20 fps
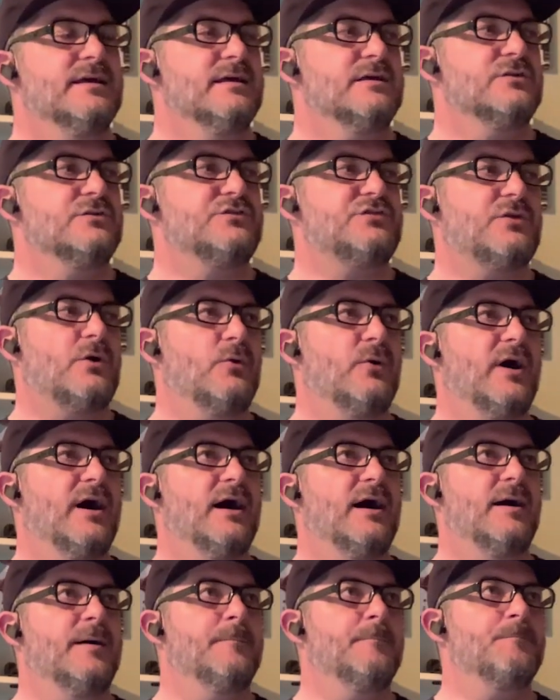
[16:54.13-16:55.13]

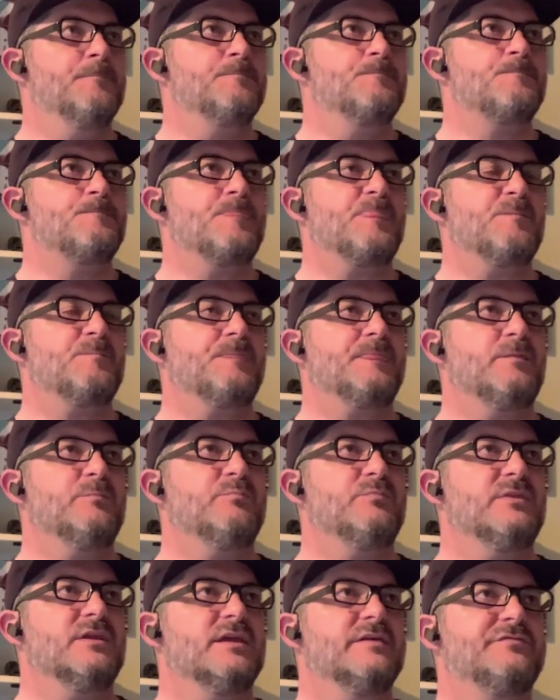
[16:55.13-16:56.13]
So
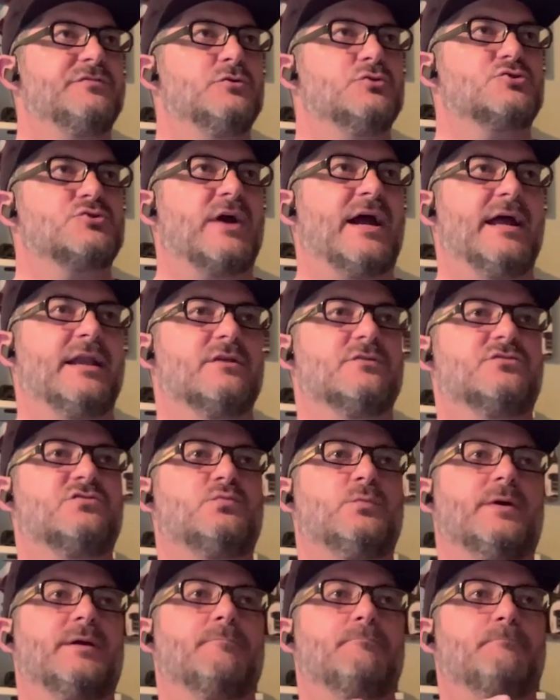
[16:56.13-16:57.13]
if you try to
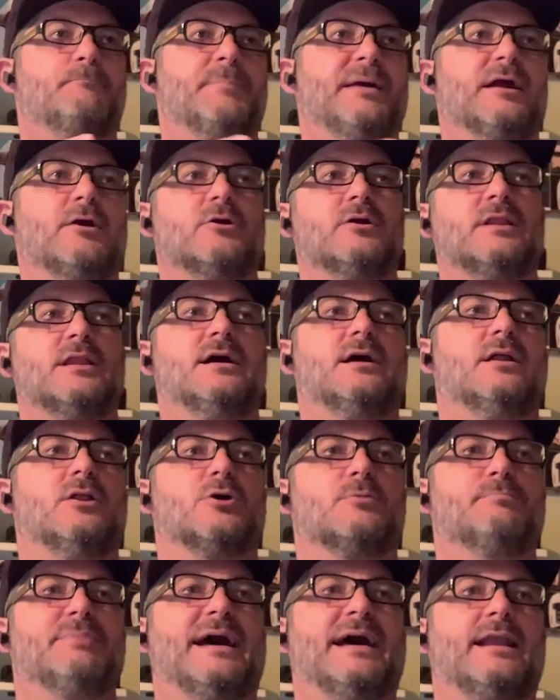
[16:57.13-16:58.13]
swim parallel
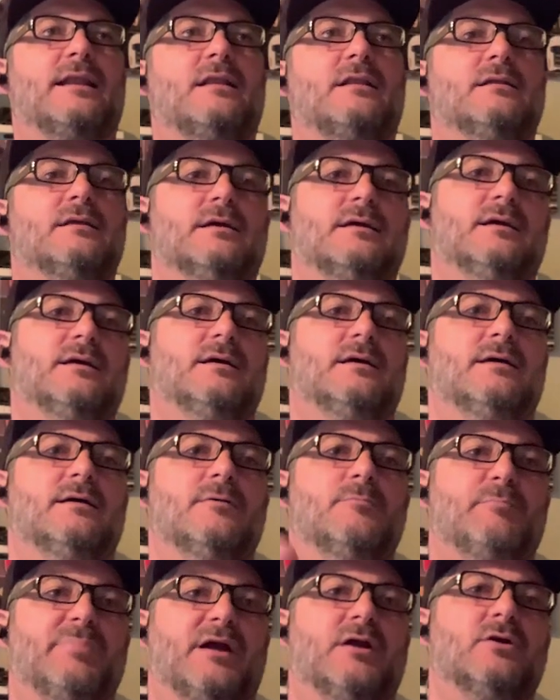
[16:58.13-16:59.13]
or paddle
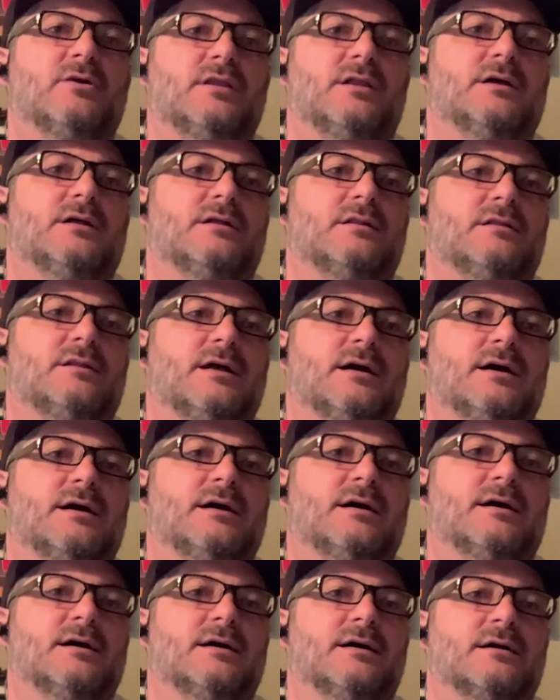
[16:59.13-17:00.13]

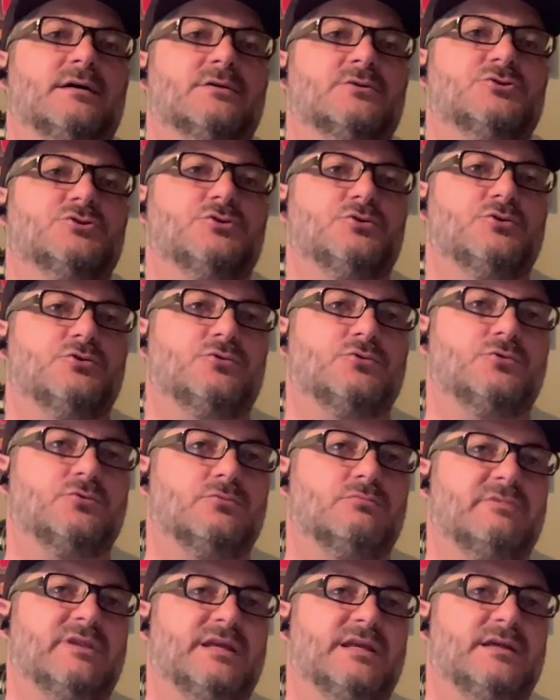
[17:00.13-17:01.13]
parallel to
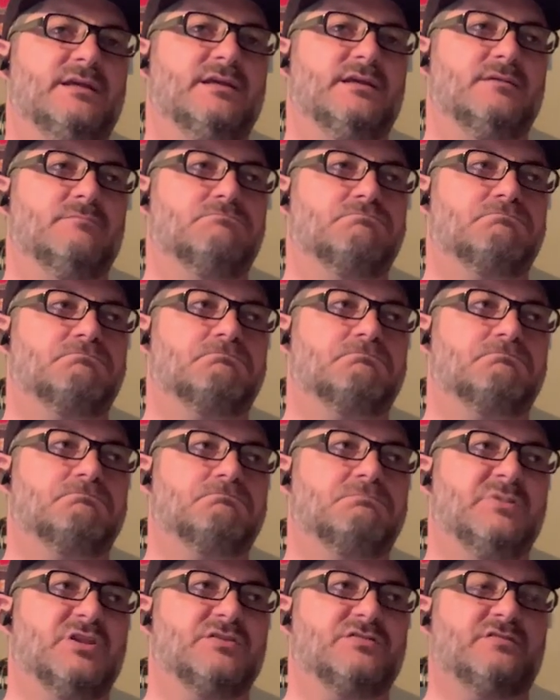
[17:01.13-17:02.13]
the
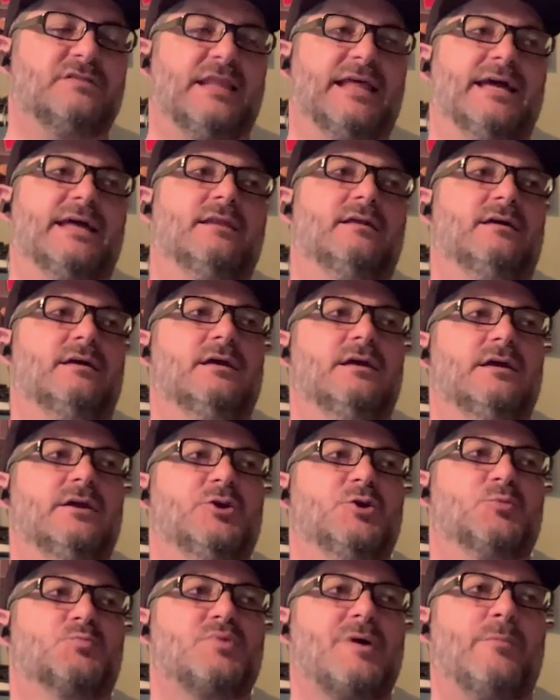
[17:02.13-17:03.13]
sled,
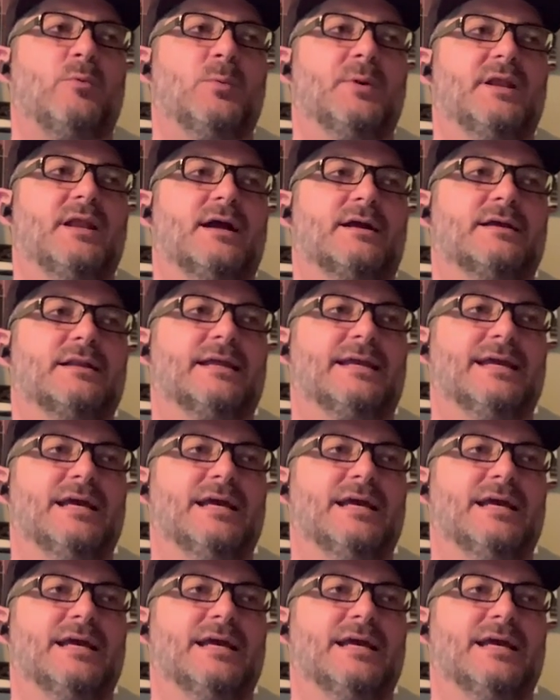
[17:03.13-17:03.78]
you're probably not going to